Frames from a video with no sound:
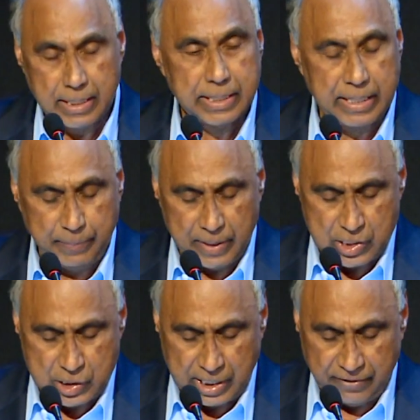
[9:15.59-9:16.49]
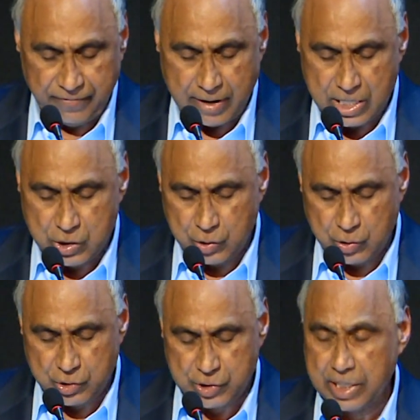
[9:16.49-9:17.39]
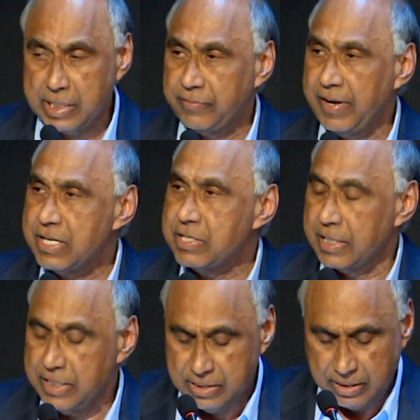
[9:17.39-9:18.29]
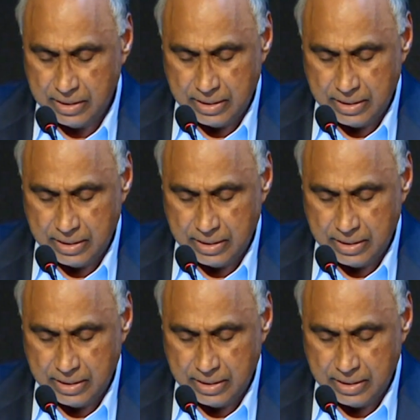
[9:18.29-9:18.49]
keeping steadfast to your standard of excellence,